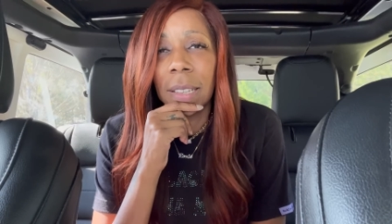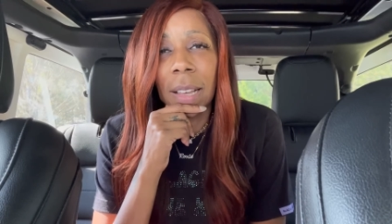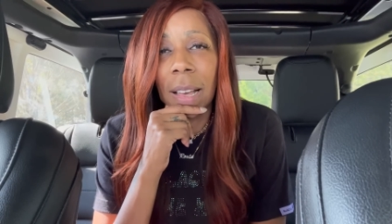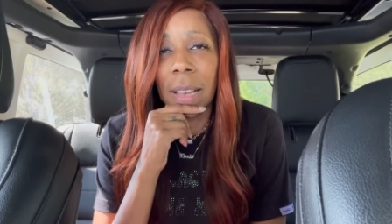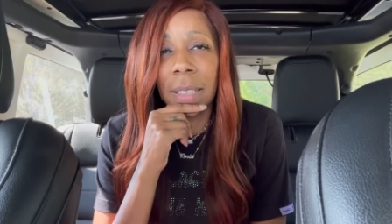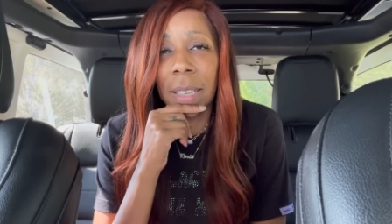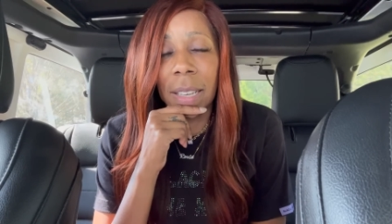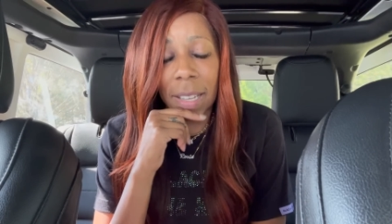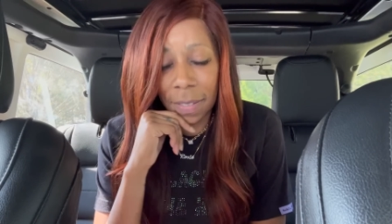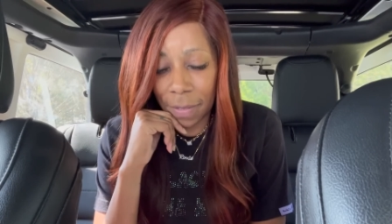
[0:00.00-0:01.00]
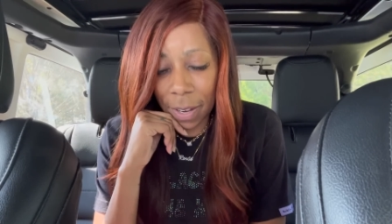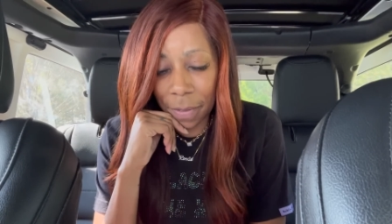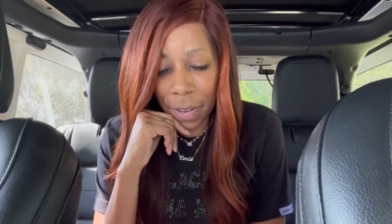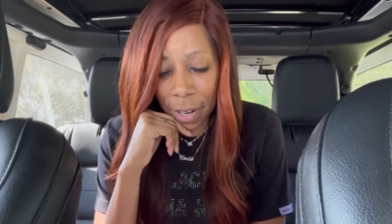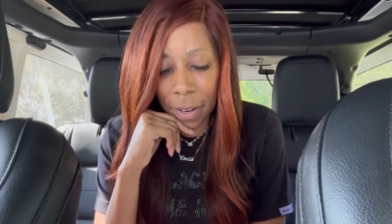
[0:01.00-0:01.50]
uh, yeah,
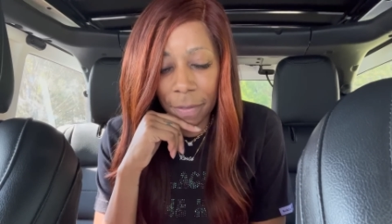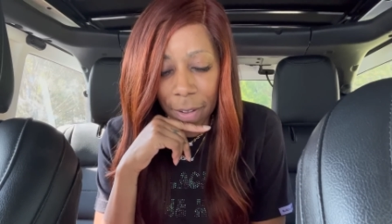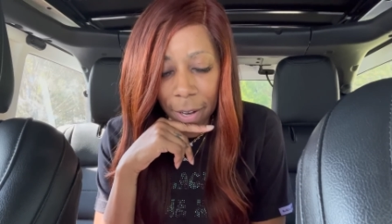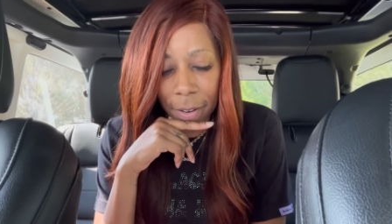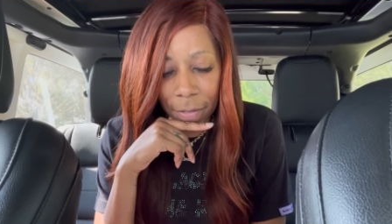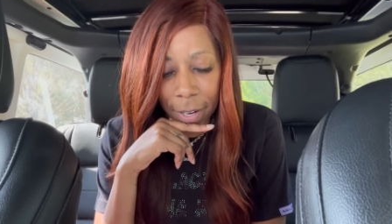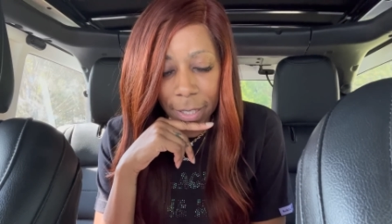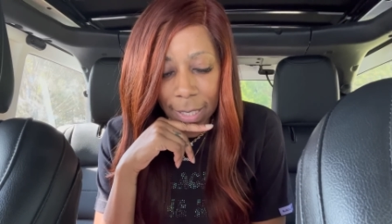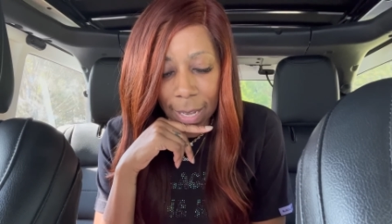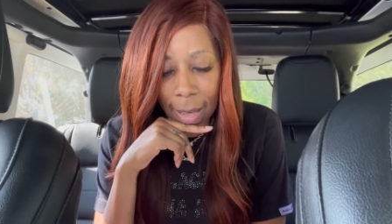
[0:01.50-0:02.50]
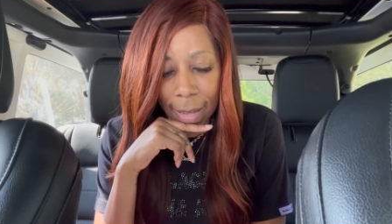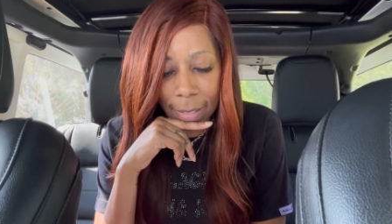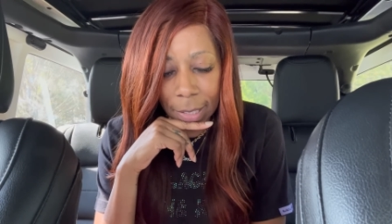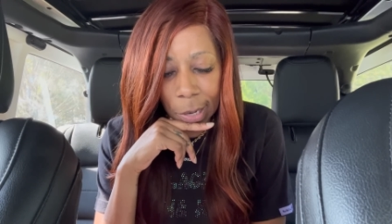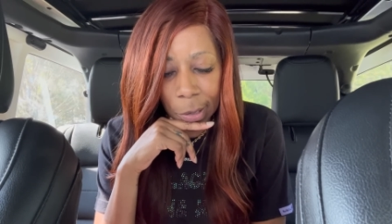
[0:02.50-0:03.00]
very, very, very,
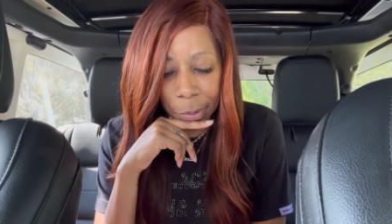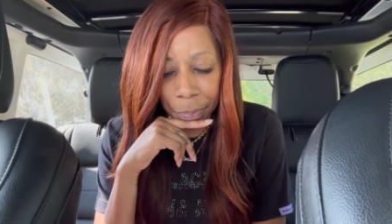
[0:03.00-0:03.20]
sad. So